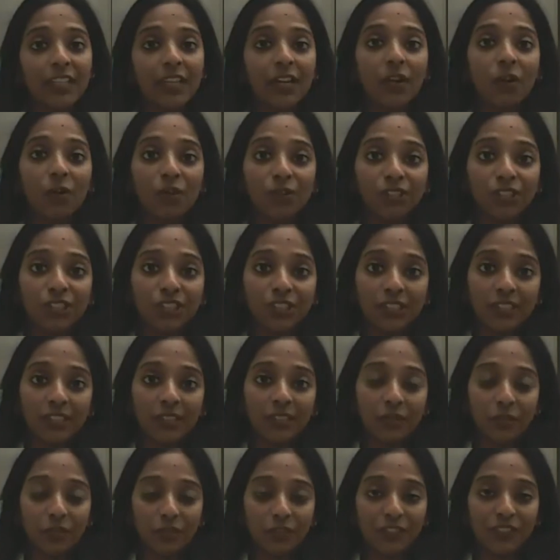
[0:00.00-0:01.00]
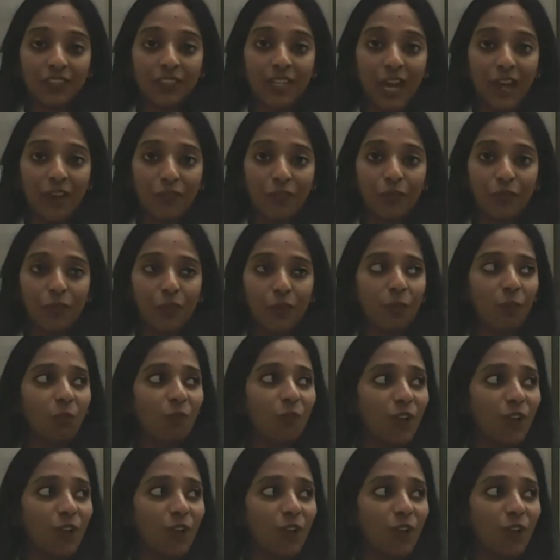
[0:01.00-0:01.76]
the origin of sound, from